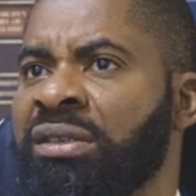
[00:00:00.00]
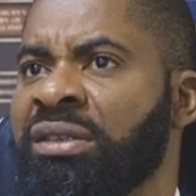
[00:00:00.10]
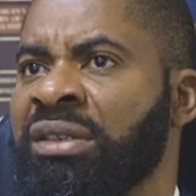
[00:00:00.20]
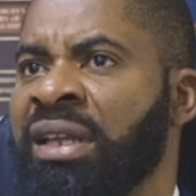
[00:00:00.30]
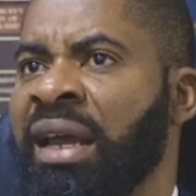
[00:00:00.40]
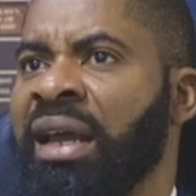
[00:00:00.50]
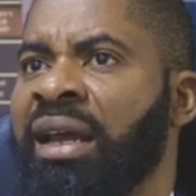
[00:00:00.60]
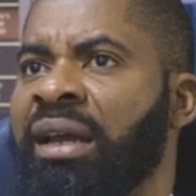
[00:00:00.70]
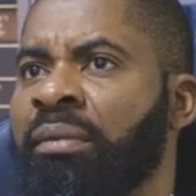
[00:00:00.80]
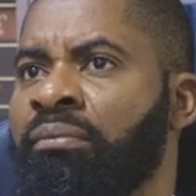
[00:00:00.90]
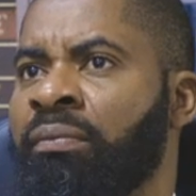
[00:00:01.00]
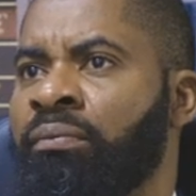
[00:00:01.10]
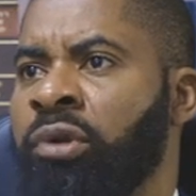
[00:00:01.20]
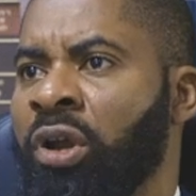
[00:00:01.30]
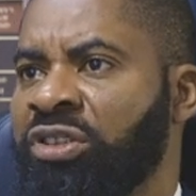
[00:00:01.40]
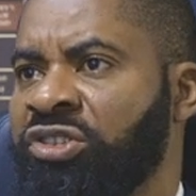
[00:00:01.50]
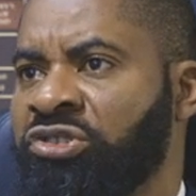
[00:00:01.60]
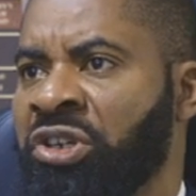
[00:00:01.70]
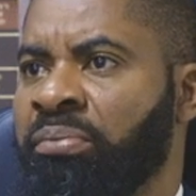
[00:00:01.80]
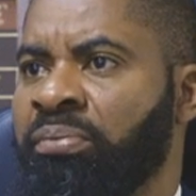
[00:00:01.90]
the
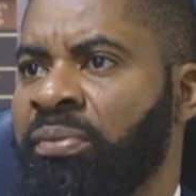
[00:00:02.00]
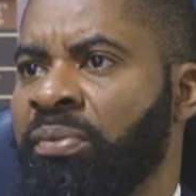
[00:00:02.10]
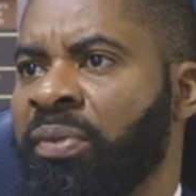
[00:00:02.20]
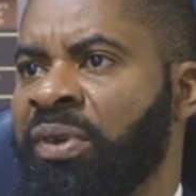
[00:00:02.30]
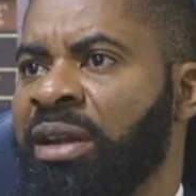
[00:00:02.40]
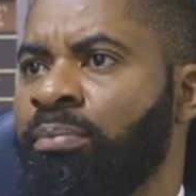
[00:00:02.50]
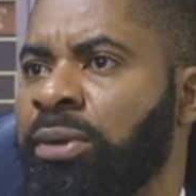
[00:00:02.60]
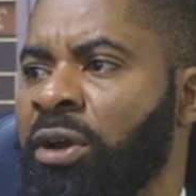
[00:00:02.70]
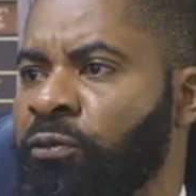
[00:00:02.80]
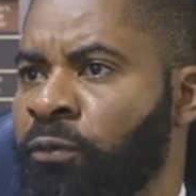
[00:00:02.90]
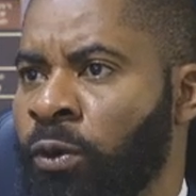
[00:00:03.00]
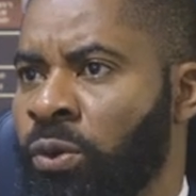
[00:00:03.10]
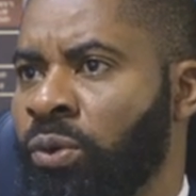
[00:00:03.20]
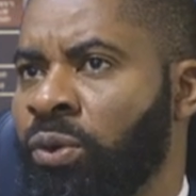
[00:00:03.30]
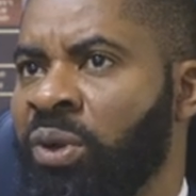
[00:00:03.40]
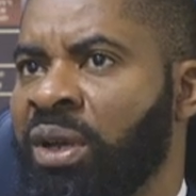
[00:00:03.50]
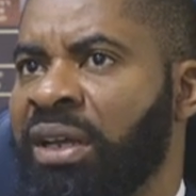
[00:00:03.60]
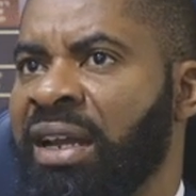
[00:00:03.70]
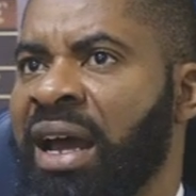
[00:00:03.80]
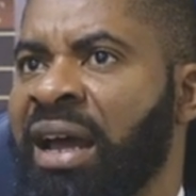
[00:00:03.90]
bloodstream, the blood flow
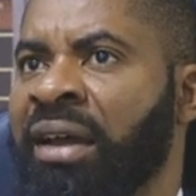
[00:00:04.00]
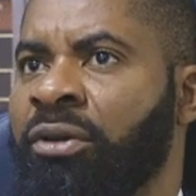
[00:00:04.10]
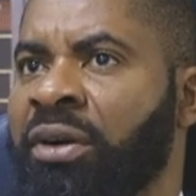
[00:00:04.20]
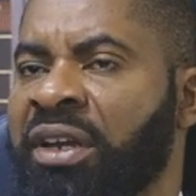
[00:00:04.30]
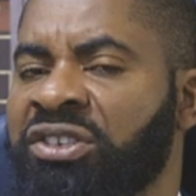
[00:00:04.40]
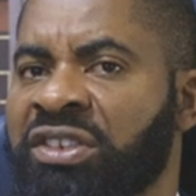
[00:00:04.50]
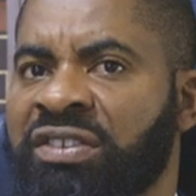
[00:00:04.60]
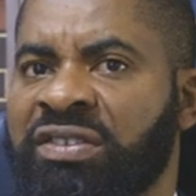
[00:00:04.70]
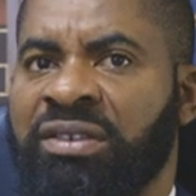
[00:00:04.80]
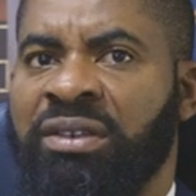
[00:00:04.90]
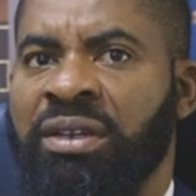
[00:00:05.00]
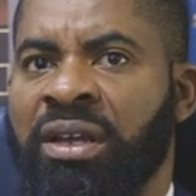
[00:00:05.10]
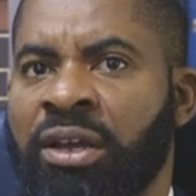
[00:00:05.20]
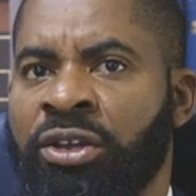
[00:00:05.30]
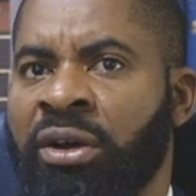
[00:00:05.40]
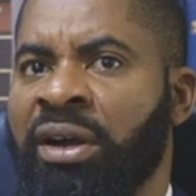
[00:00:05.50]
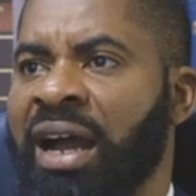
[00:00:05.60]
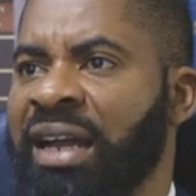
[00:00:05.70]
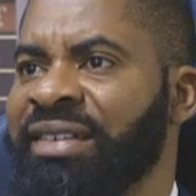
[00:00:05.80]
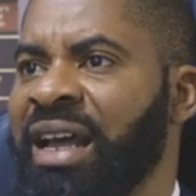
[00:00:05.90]
that encourages young,
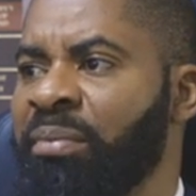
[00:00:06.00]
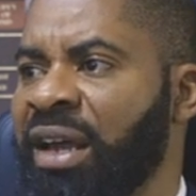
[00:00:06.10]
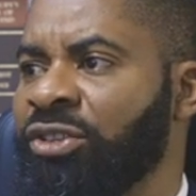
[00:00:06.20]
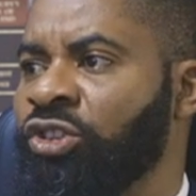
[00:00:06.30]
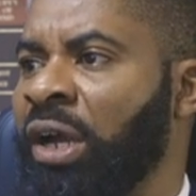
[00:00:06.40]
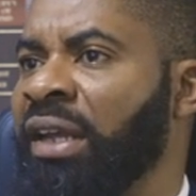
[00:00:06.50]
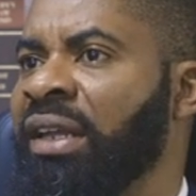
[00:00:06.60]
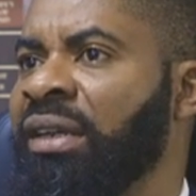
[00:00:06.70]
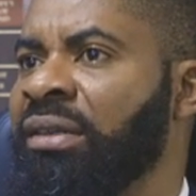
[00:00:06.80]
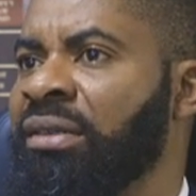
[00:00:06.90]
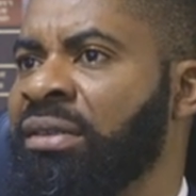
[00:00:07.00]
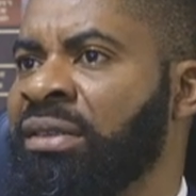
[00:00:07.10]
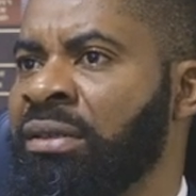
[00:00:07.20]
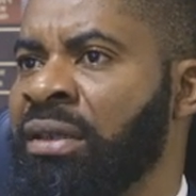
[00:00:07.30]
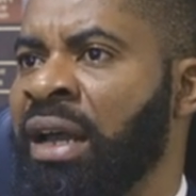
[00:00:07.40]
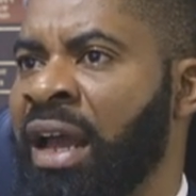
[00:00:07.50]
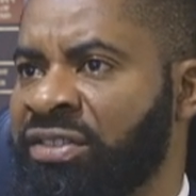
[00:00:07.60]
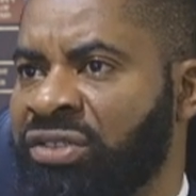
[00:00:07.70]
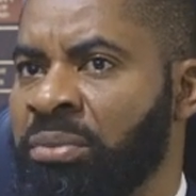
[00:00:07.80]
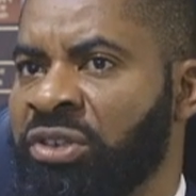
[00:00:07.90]
agile men joining
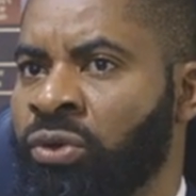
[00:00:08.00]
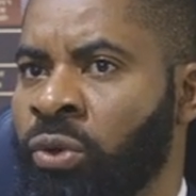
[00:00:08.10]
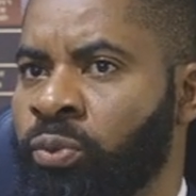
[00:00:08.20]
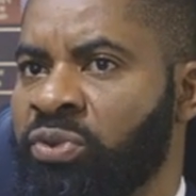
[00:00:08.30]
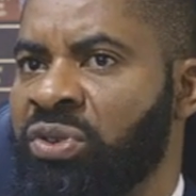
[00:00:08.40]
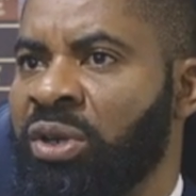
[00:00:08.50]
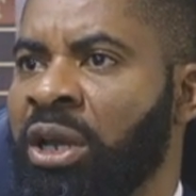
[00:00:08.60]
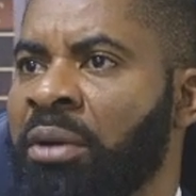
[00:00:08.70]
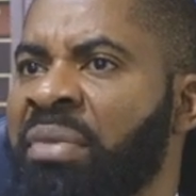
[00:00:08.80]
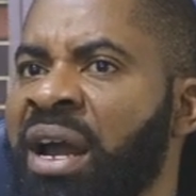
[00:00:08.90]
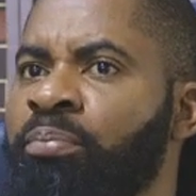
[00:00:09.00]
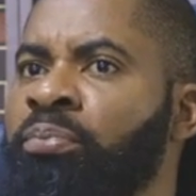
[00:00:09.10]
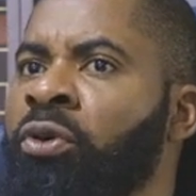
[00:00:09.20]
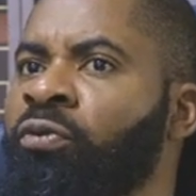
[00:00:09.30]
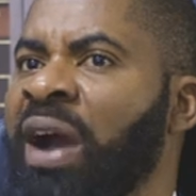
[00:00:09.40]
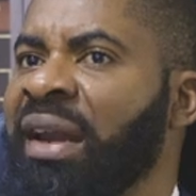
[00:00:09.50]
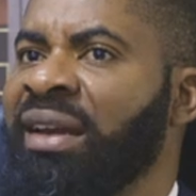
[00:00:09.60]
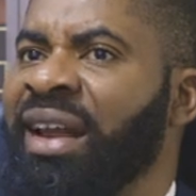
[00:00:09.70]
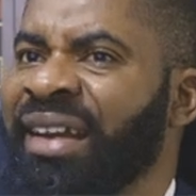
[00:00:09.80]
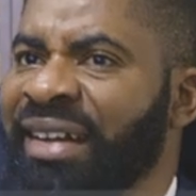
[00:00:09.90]
extremist groups by
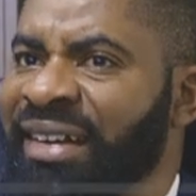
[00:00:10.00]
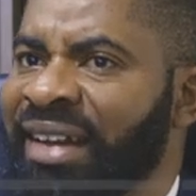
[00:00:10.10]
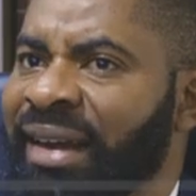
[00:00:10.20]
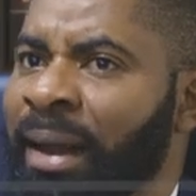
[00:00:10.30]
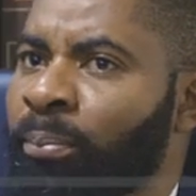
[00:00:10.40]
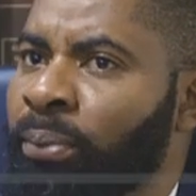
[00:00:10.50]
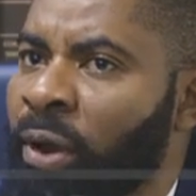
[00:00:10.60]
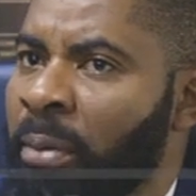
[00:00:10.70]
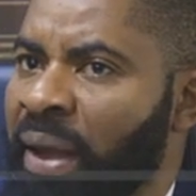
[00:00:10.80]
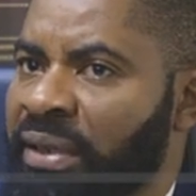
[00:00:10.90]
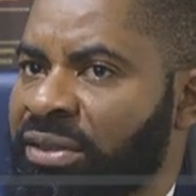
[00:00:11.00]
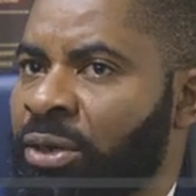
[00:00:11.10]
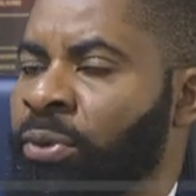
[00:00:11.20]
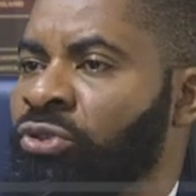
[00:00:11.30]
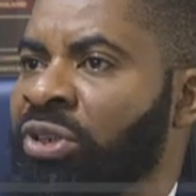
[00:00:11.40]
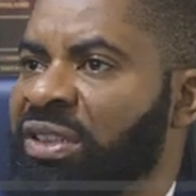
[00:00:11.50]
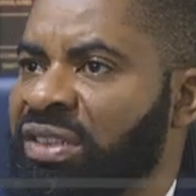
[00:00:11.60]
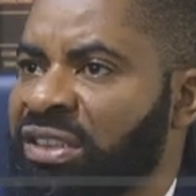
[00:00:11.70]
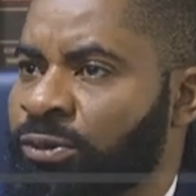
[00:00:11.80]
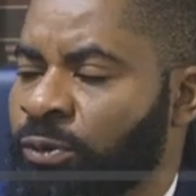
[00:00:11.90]
providing the needed employment
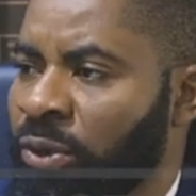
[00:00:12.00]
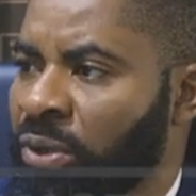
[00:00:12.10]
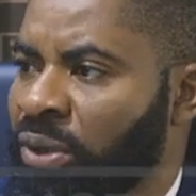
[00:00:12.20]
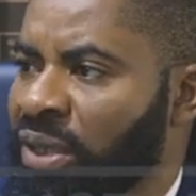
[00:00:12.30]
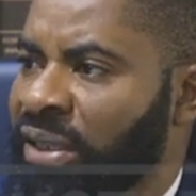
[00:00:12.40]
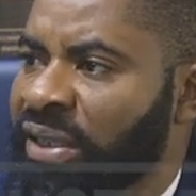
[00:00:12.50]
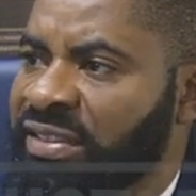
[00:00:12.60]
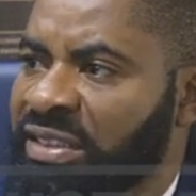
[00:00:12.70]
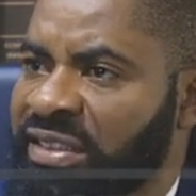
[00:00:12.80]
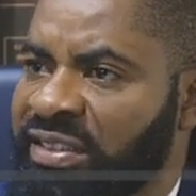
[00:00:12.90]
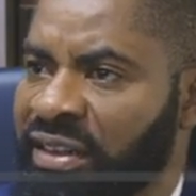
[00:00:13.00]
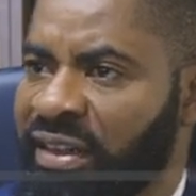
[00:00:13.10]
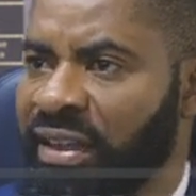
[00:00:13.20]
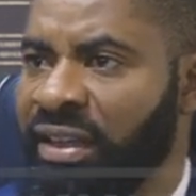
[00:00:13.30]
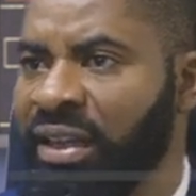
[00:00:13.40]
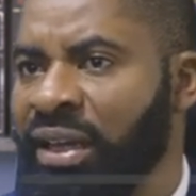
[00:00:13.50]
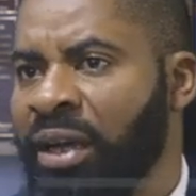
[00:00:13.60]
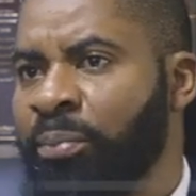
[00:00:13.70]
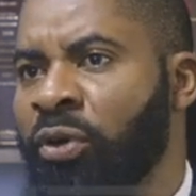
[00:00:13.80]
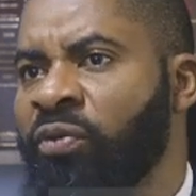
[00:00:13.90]
opportunities for the citizenry,
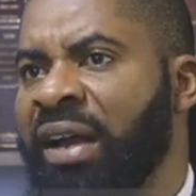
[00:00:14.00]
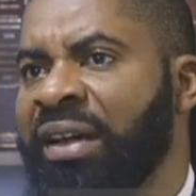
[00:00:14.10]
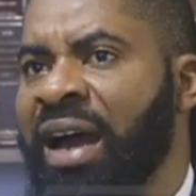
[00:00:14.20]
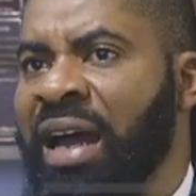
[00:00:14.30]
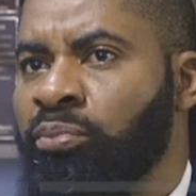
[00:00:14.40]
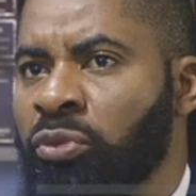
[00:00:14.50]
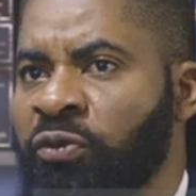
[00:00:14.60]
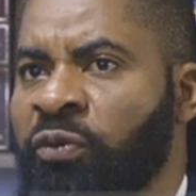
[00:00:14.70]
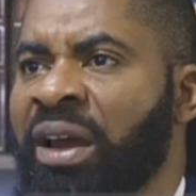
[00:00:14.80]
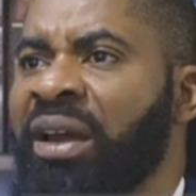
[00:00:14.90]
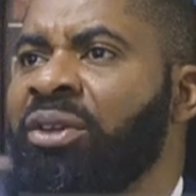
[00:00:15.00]
provide the atmosphere.